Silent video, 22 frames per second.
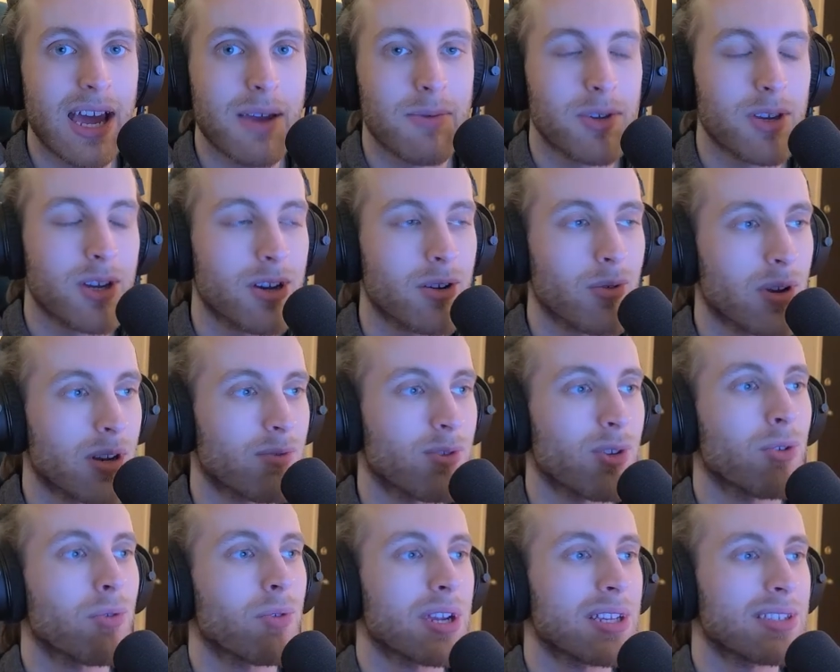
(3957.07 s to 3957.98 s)
You know, what if you
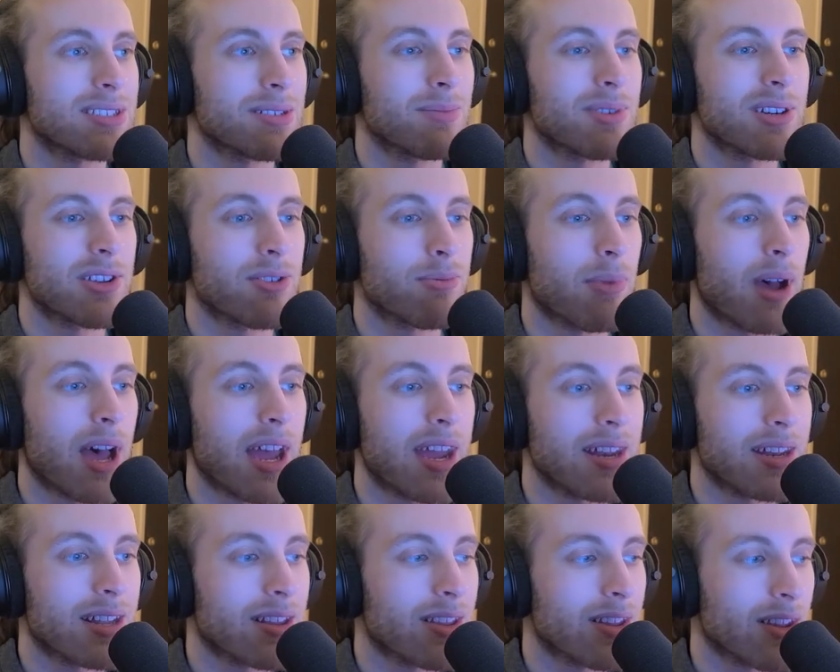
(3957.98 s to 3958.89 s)
read somebody's mind
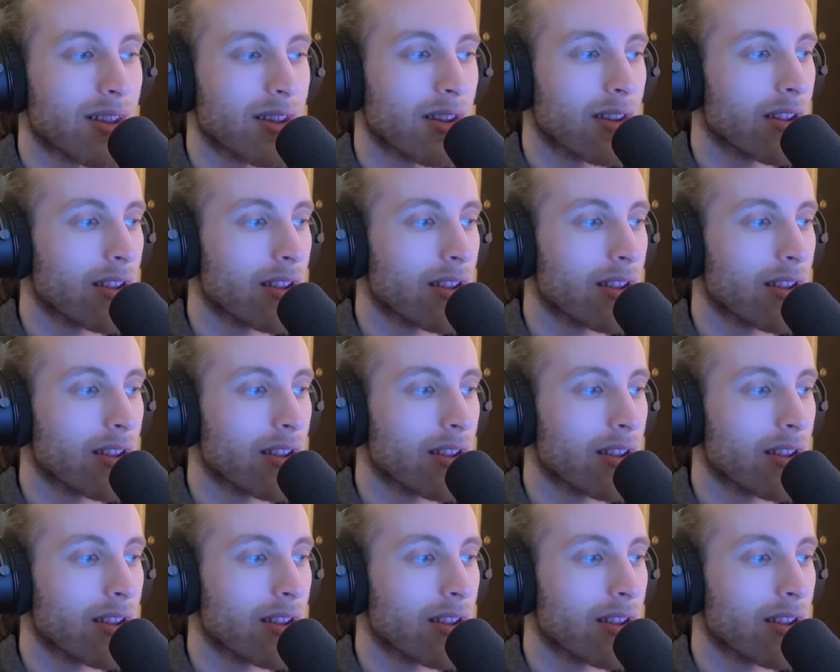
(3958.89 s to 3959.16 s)
and